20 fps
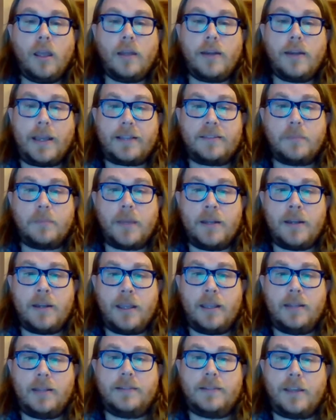Next
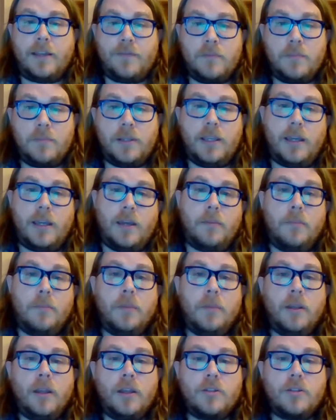Monday at 7
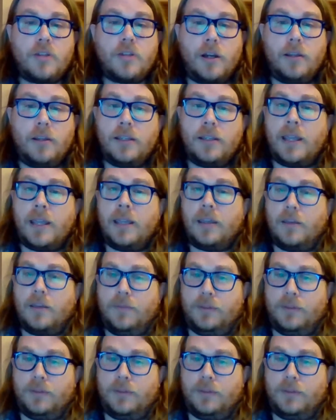p.m., Charlie Dank